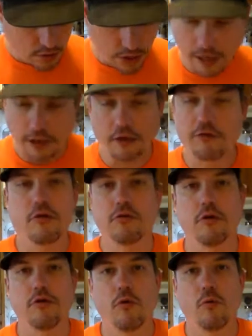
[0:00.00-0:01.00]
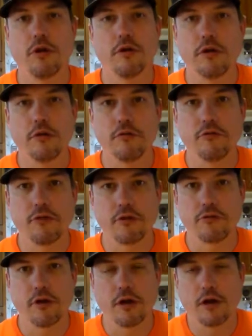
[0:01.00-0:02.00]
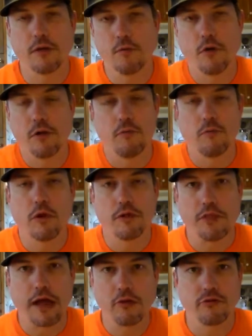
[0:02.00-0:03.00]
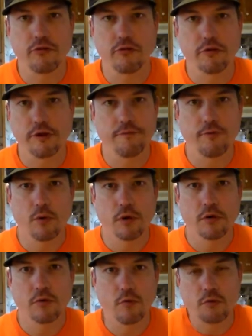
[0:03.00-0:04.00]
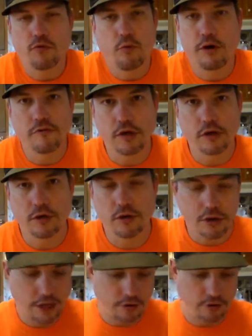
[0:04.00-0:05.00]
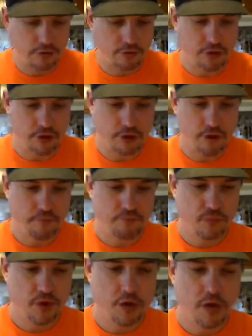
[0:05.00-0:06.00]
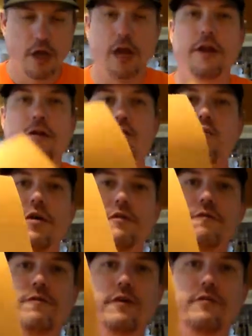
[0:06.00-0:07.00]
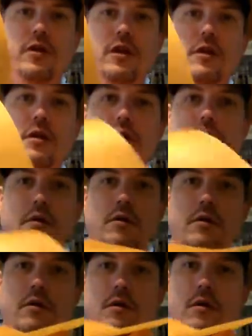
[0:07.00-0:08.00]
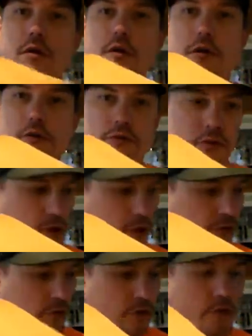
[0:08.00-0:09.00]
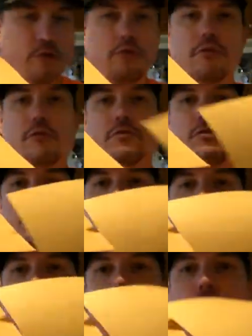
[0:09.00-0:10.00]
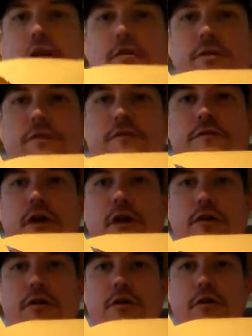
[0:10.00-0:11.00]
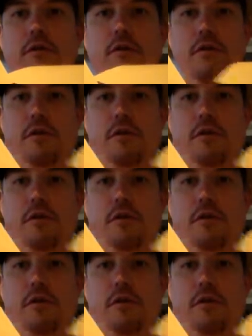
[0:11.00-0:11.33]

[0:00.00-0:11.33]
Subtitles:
Yeah, I still don't know what you can use 1000 grit for, or 1200. I don't understand. And here's 150. See, it's just a little bit finer.